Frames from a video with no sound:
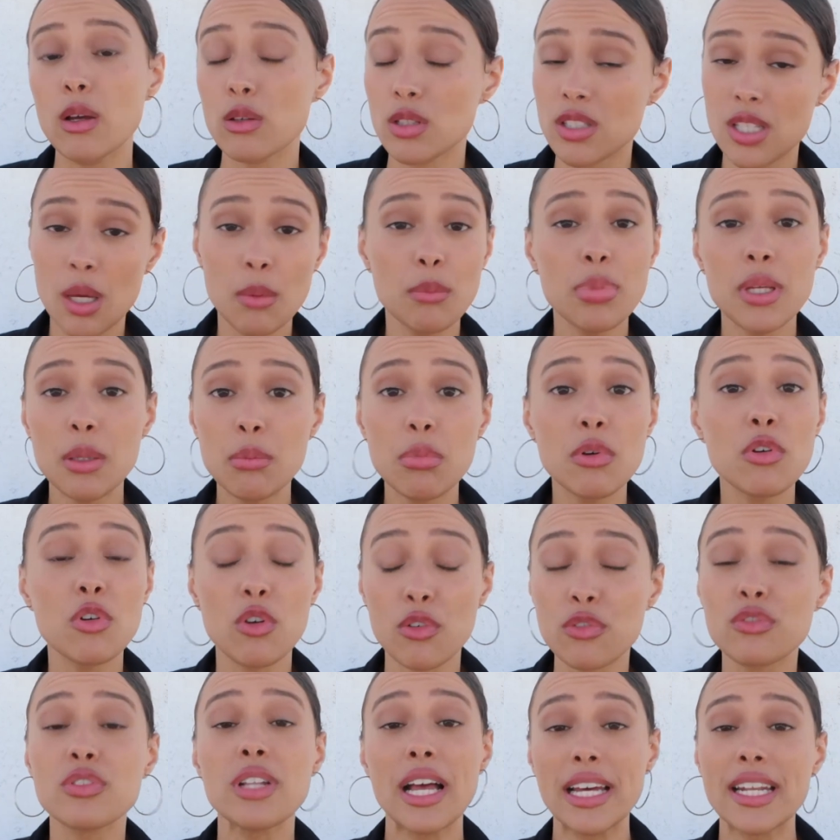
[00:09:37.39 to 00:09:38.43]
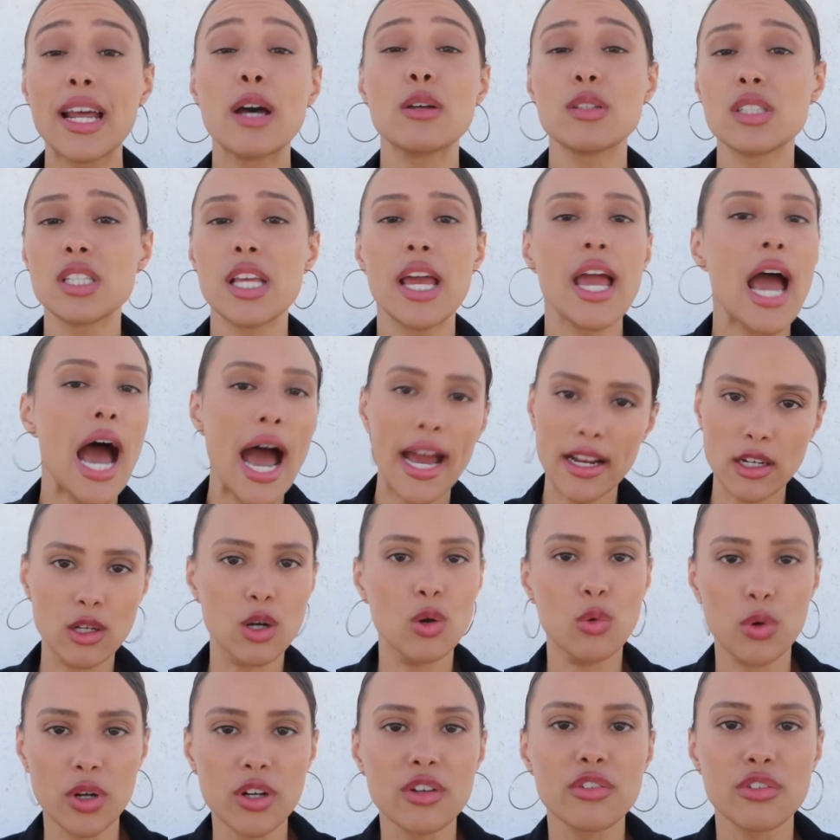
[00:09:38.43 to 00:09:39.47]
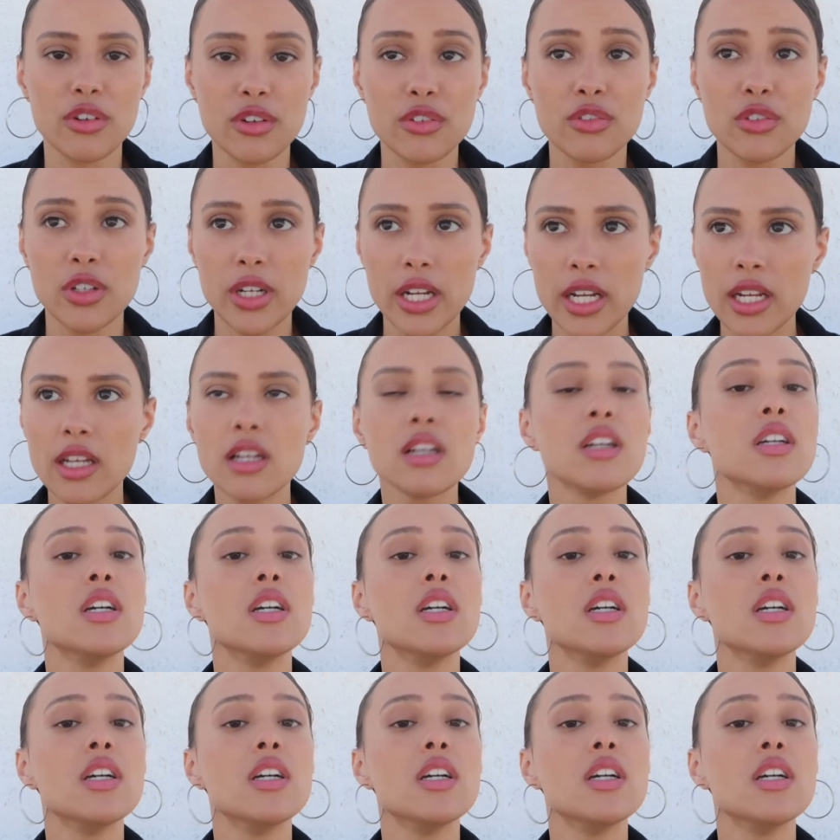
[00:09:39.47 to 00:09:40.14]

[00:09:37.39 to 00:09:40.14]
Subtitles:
Some people will flat out say, I don't work for free.